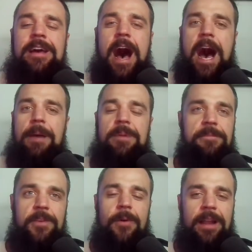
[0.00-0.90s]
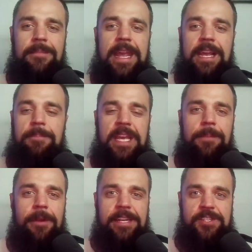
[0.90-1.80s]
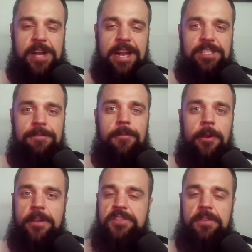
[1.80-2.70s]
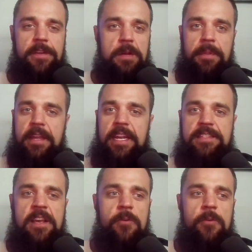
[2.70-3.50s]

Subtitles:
If you want to make a big brain strategy for Crystal Veil plays,